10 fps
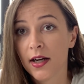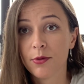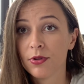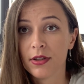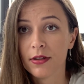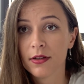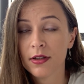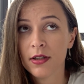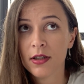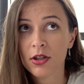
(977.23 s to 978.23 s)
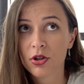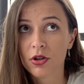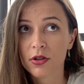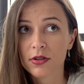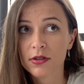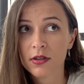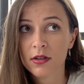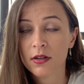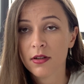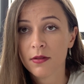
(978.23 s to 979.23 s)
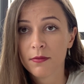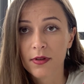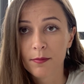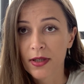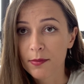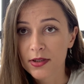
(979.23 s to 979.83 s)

I wouldn't, because maybe